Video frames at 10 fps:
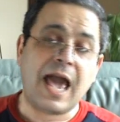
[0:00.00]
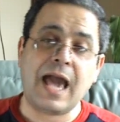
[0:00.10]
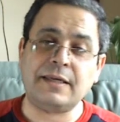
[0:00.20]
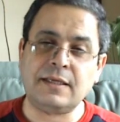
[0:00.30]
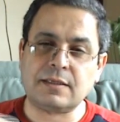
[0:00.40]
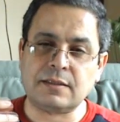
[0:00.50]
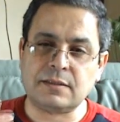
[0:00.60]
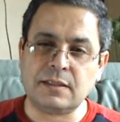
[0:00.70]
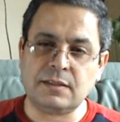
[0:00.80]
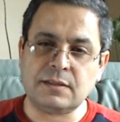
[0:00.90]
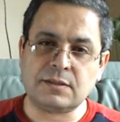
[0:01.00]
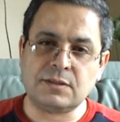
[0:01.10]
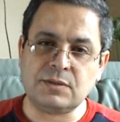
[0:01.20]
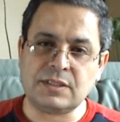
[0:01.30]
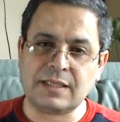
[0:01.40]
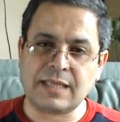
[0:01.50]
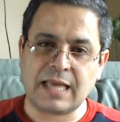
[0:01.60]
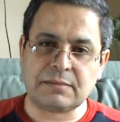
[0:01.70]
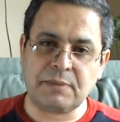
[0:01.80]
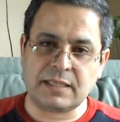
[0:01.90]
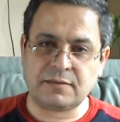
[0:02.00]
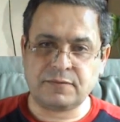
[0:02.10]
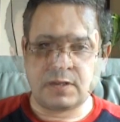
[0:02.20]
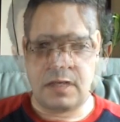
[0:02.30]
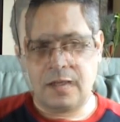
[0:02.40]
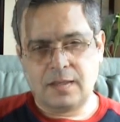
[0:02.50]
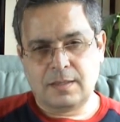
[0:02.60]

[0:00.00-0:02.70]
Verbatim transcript: and he continues using that metaphor.